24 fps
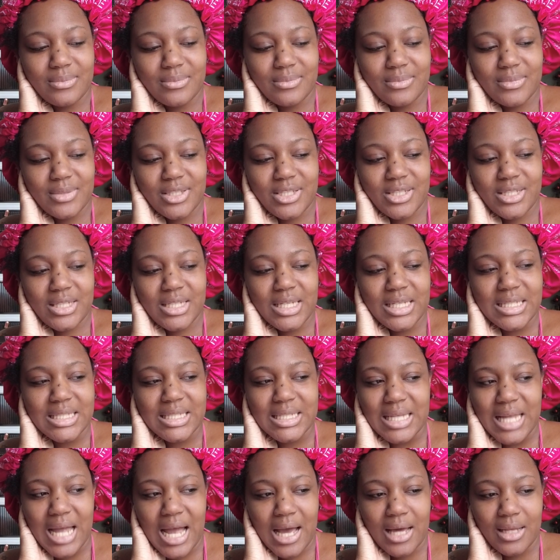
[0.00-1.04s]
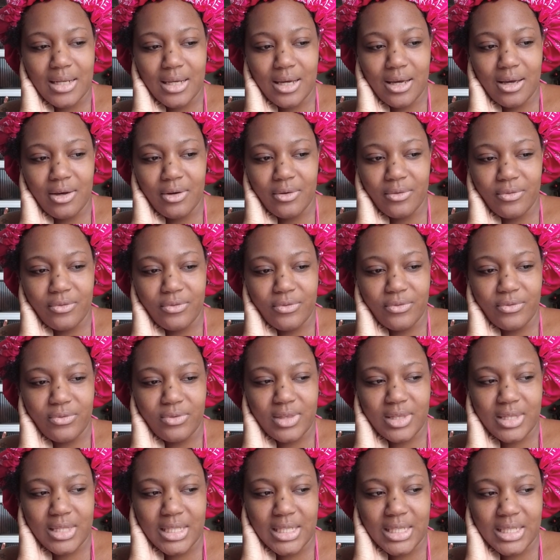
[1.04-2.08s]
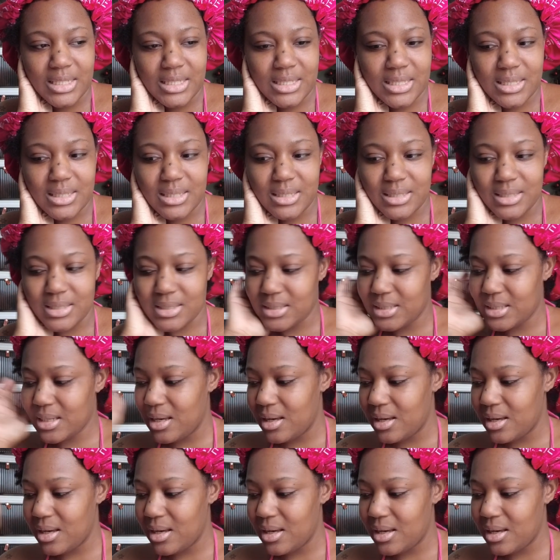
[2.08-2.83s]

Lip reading: She's not of this